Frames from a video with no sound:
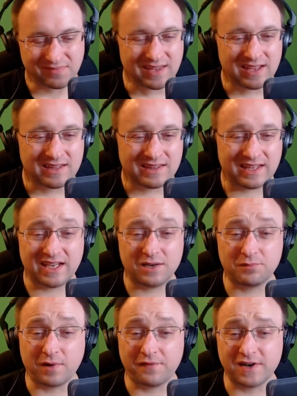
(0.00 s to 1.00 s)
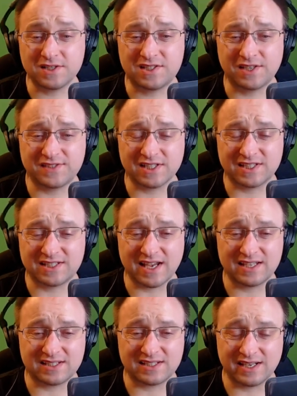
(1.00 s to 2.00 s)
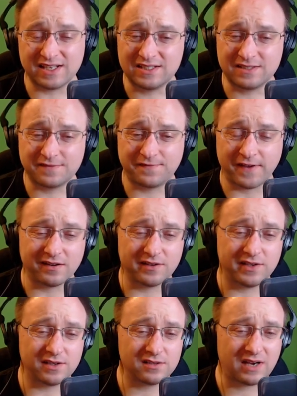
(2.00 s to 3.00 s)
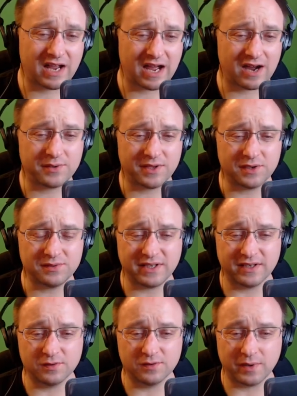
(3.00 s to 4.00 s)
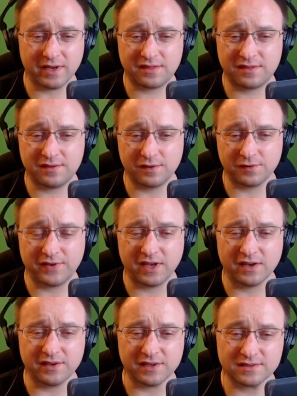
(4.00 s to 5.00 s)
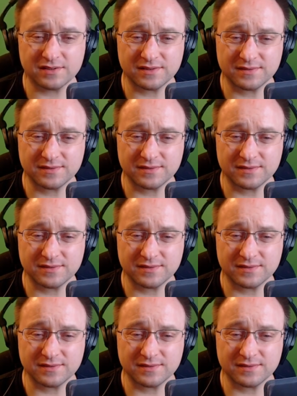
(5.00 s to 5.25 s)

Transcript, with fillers: The reverse of success is failure. How do you deal with your failures?